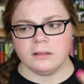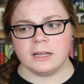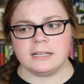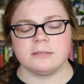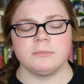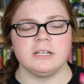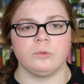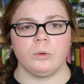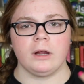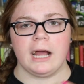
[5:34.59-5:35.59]
Like some days
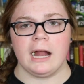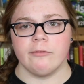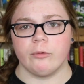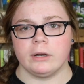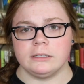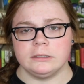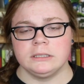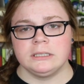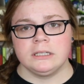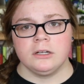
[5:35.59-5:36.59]
where I kind of want to
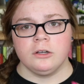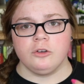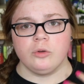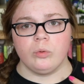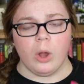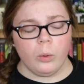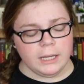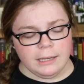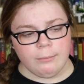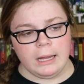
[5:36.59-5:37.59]
do
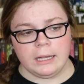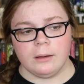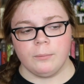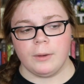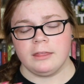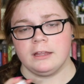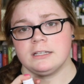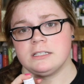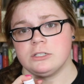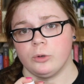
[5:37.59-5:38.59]
low-key makeup, I think
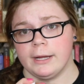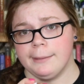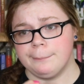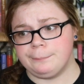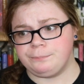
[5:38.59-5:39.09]
this is great.